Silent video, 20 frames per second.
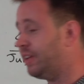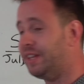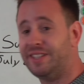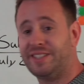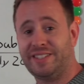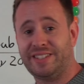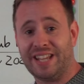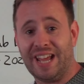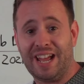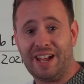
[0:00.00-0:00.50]
it's
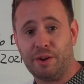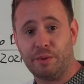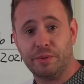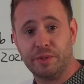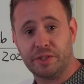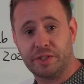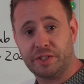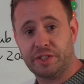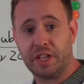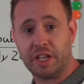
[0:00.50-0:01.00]
down
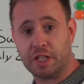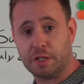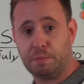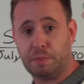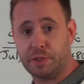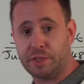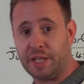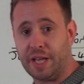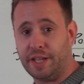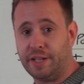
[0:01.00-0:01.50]

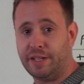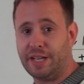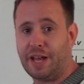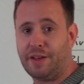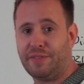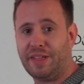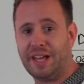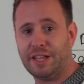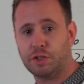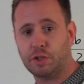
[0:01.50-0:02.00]
6%. Now
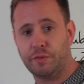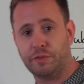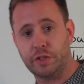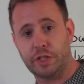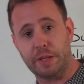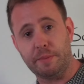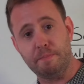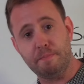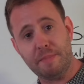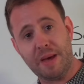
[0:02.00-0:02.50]
that's
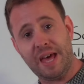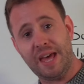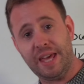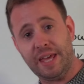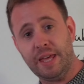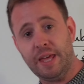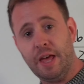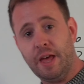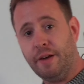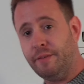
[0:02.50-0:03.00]
obviously
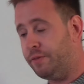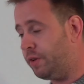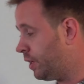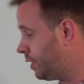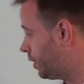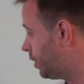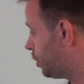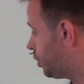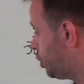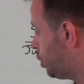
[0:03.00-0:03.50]
May
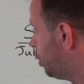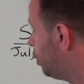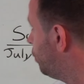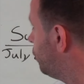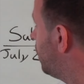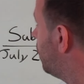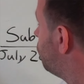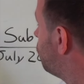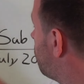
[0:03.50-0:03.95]
versus June and